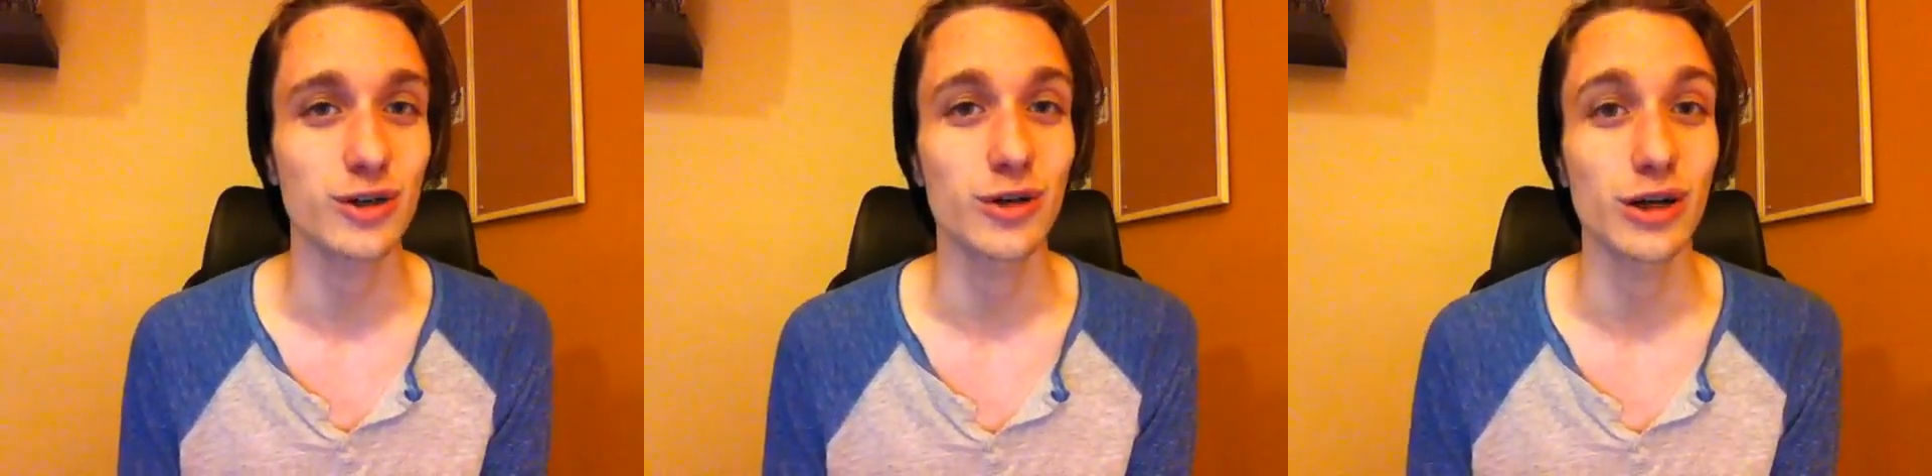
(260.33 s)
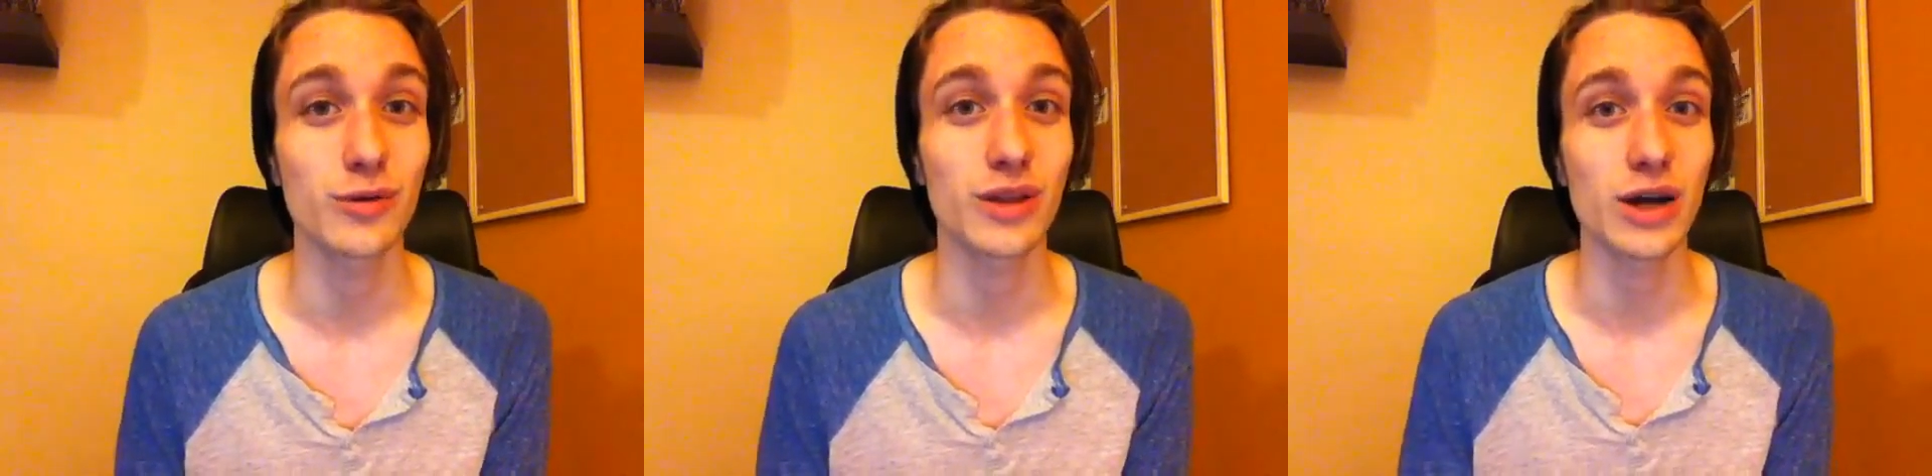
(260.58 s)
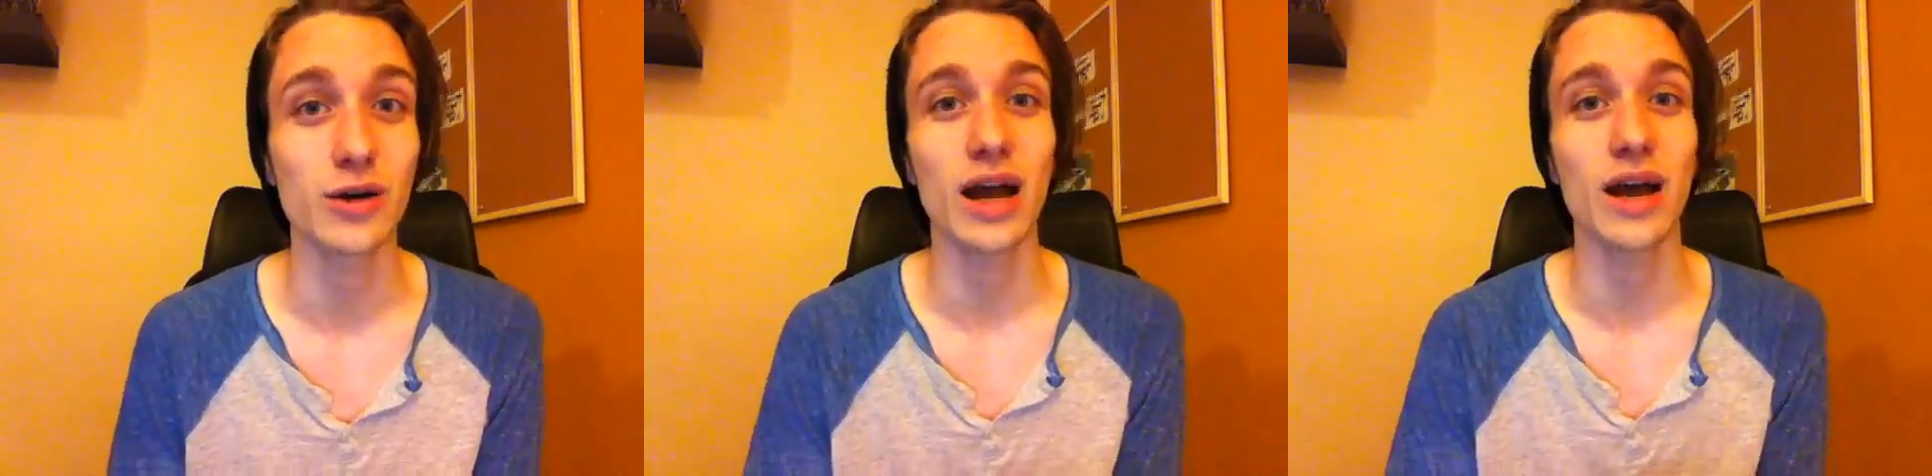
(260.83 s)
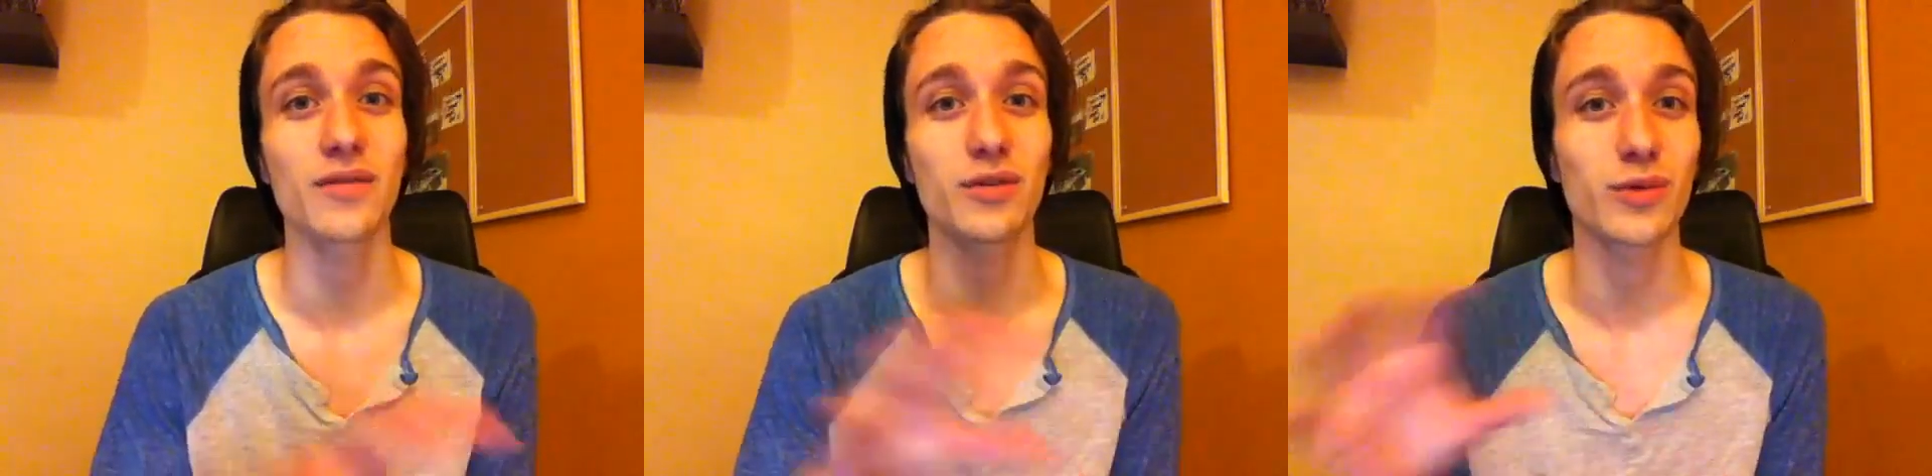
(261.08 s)
career without
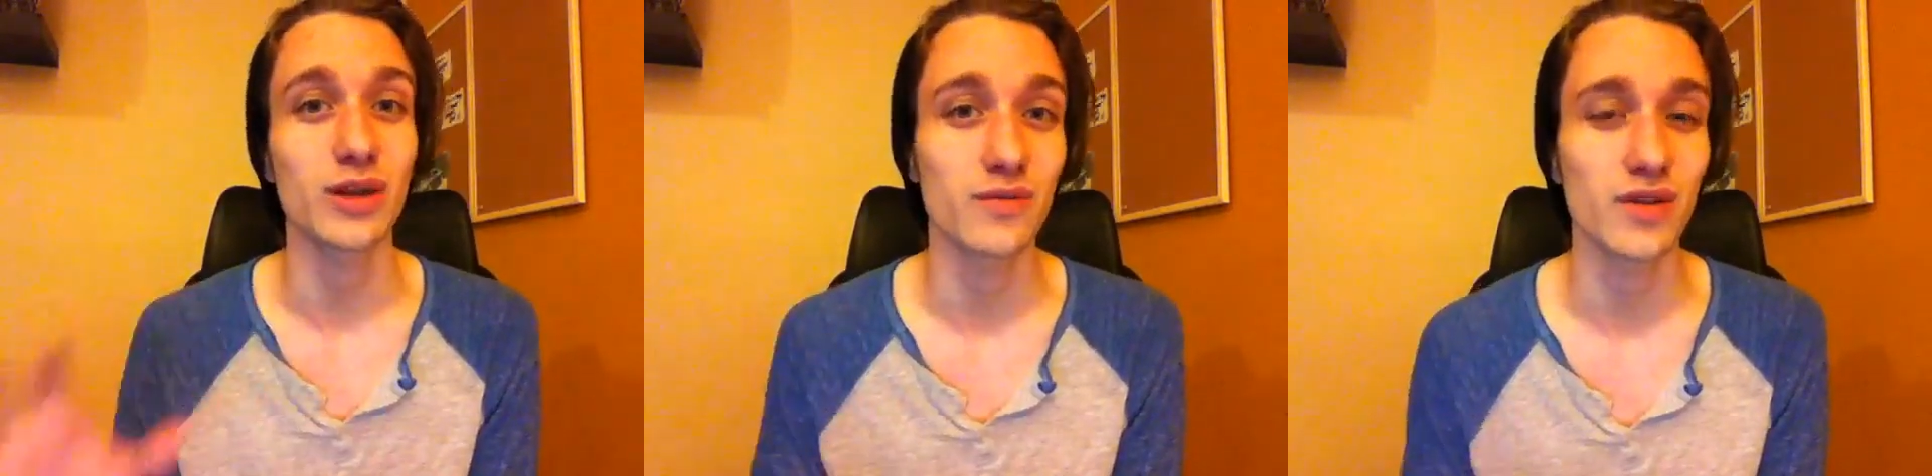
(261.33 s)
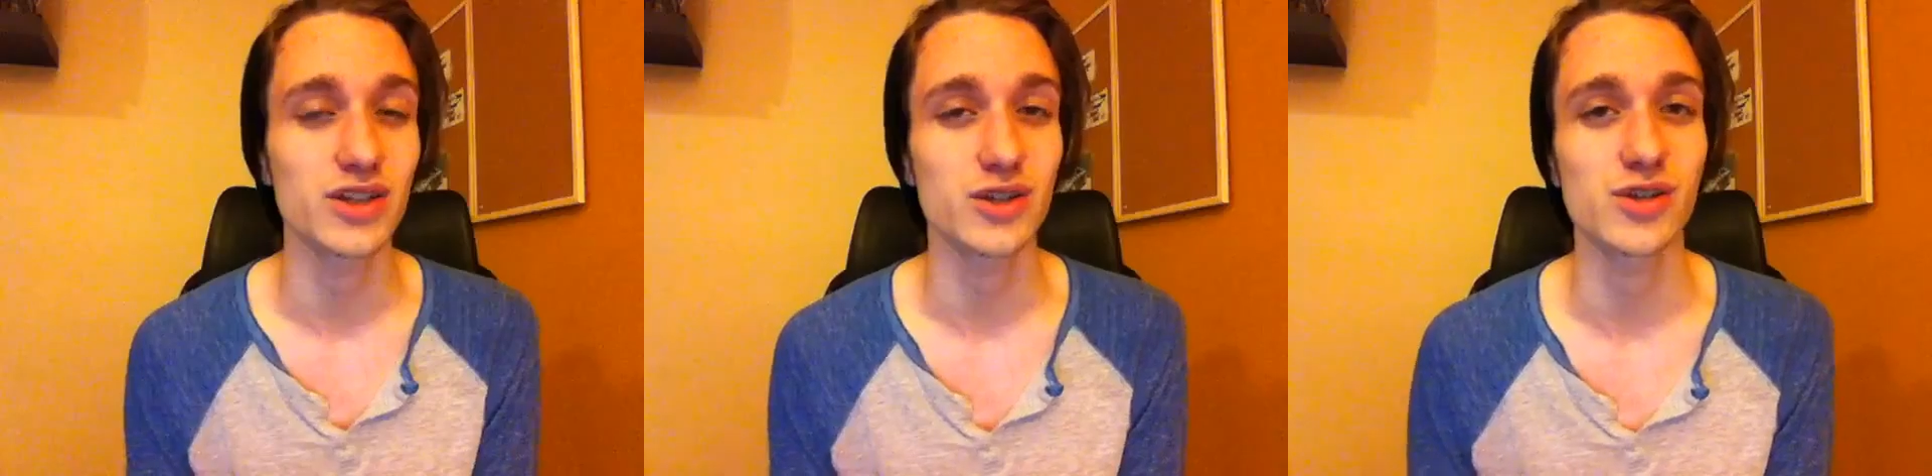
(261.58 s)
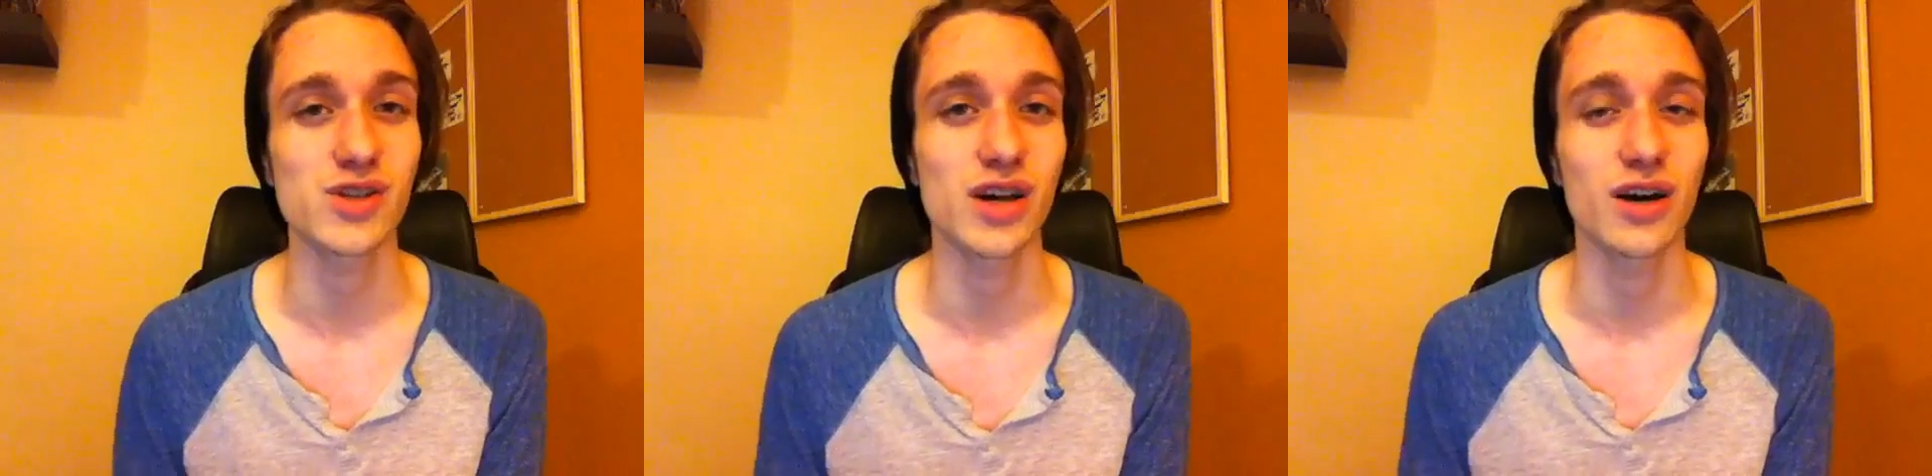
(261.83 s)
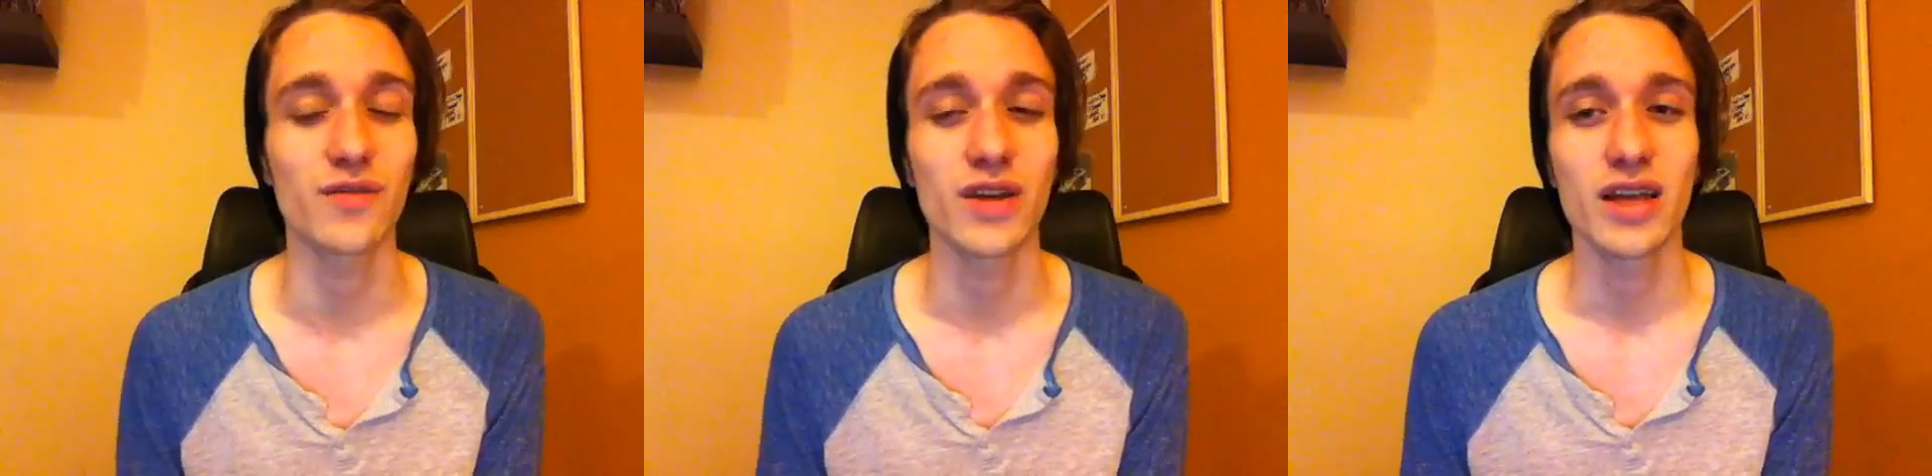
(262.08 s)
having to reinvent
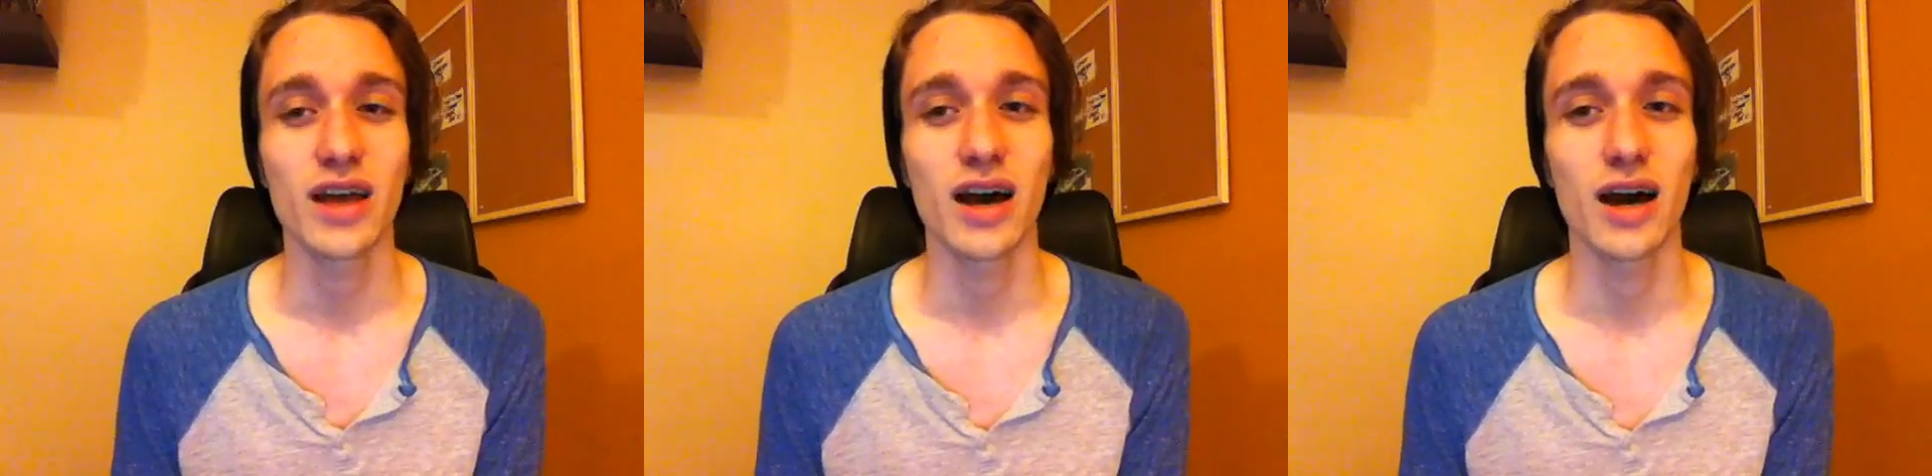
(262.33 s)
yourself,